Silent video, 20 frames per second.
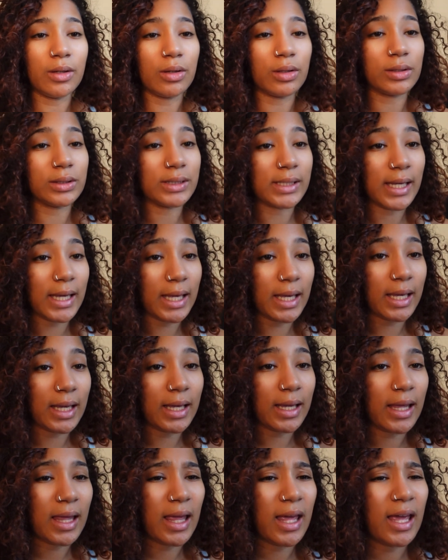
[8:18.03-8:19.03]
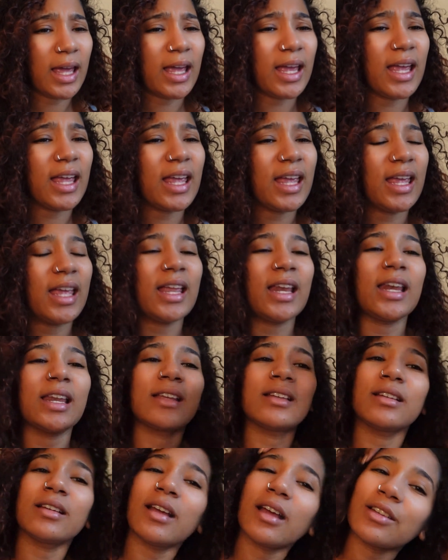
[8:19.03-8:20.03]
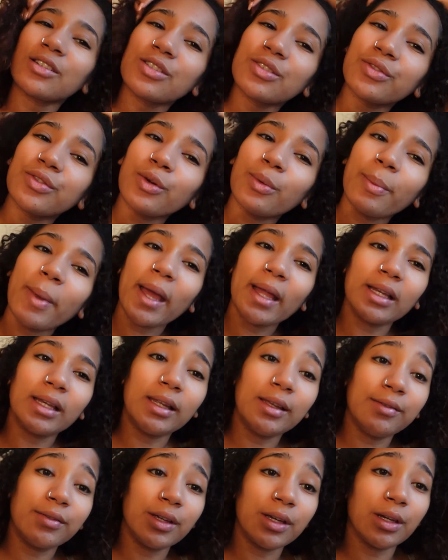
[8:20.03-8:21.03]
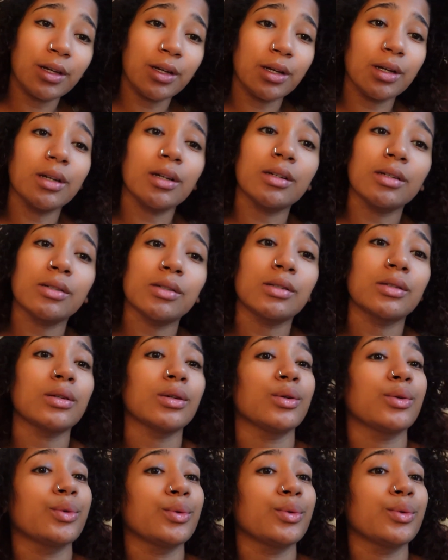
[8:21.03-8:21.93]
all day and I just feel bad leaving her. So,